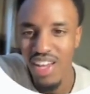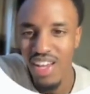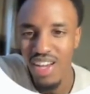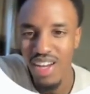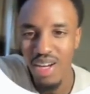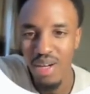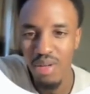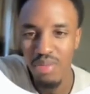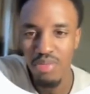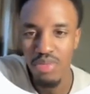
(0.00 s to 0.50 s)

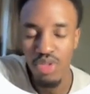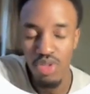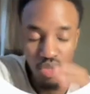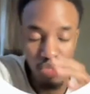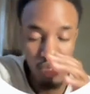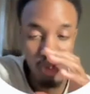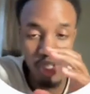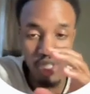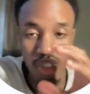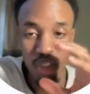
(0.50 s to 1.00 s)

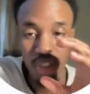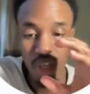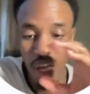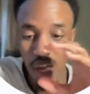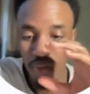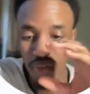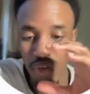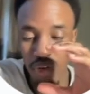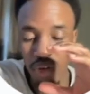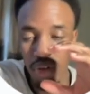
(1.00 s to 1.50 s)
You need to
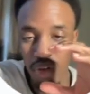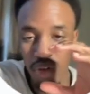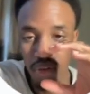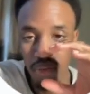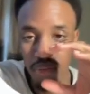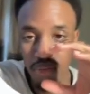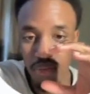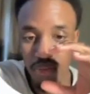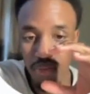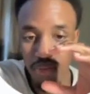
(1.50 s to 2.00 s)
have
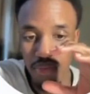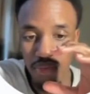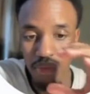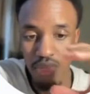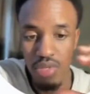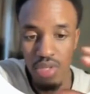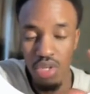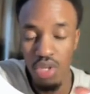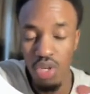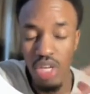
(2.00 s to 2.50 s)

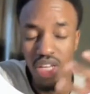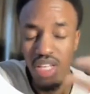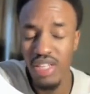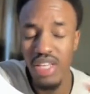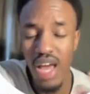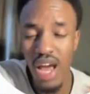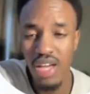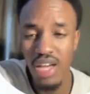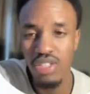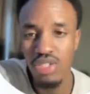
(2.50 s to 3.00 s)

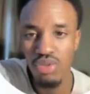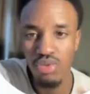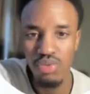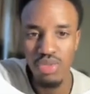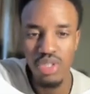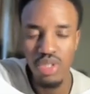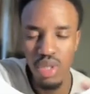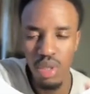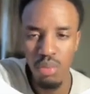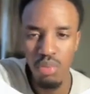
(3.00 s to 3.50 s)
they have to
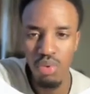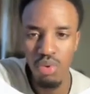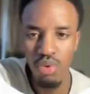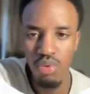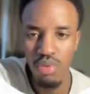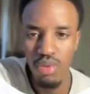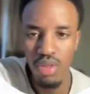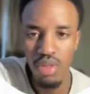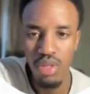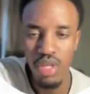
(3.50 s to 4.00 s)

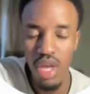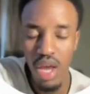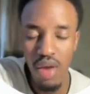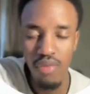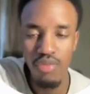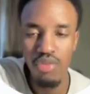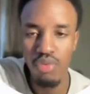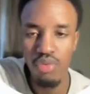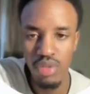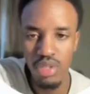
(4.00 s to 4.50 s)

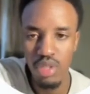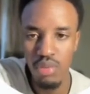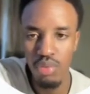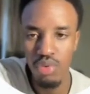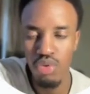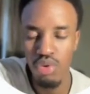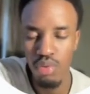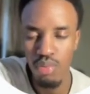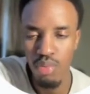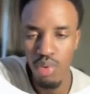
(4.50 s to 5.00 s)
resemble
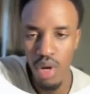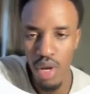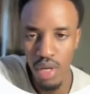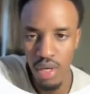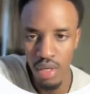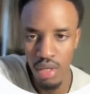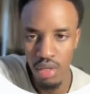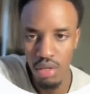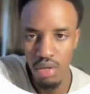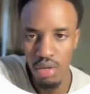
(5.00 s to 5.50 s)
your brand.